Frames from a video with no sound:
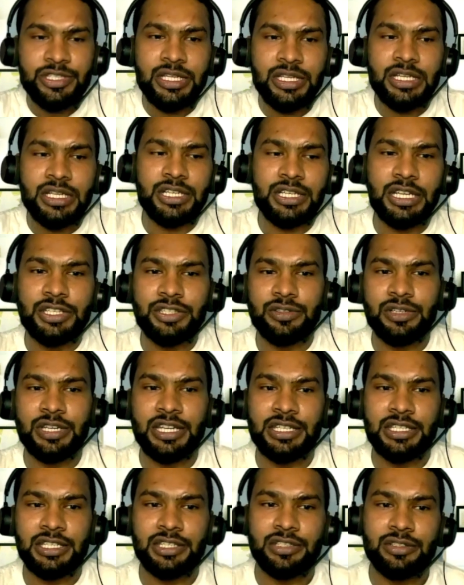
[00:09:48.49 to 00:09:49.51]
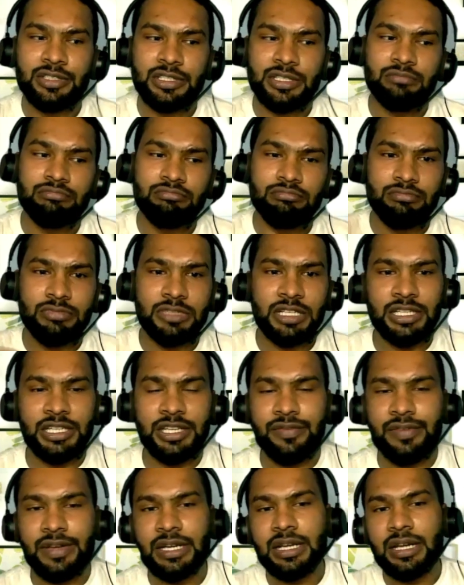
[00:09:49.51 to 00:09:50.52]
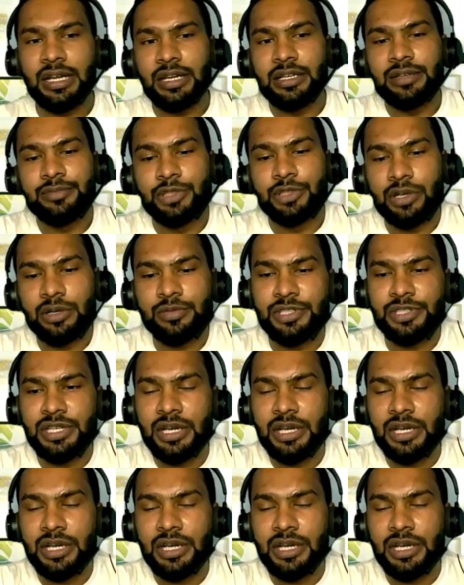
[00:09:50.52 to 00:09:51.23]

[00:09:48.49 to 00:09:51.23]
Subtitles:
They are trying to get into some different kind of jobs.